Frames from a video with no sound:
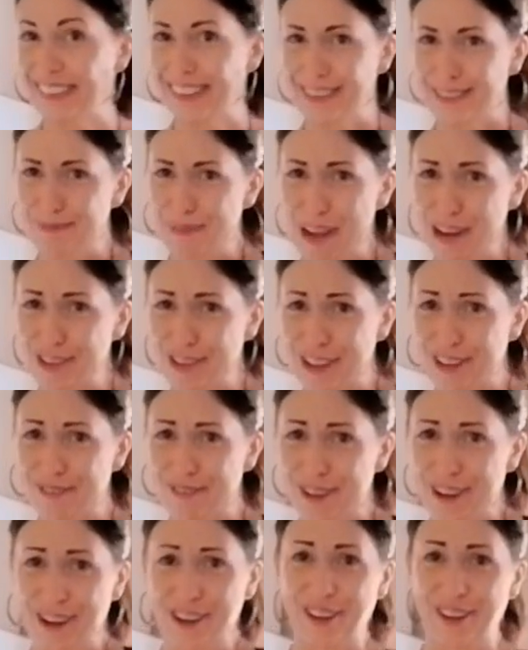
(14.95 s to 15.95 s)
especially
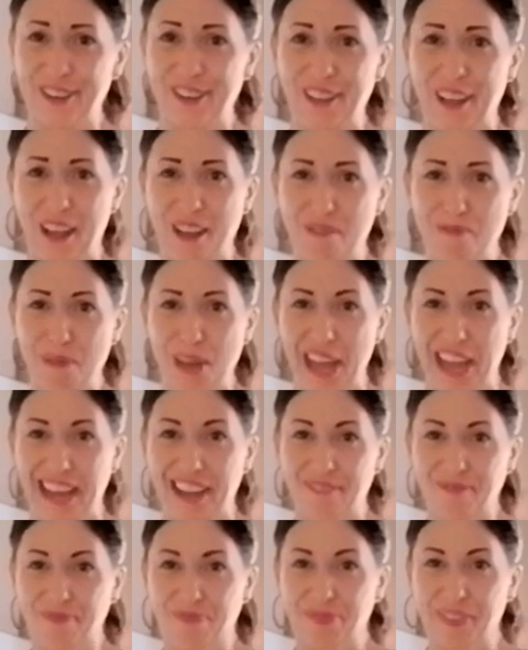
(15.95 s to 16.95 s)
for a girl like
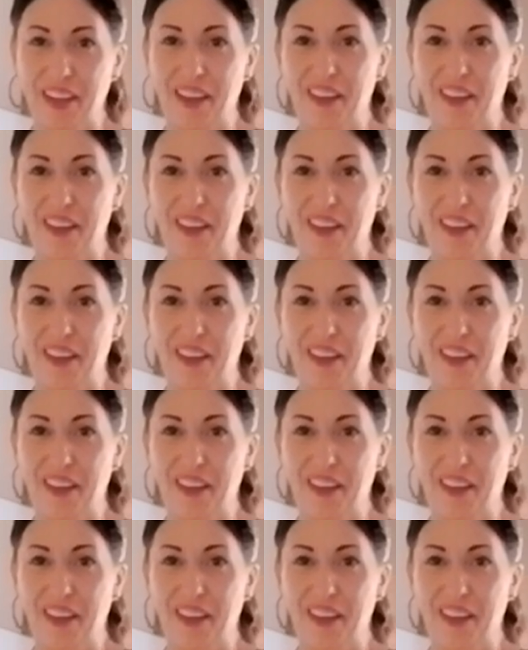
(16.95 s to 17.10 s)
me.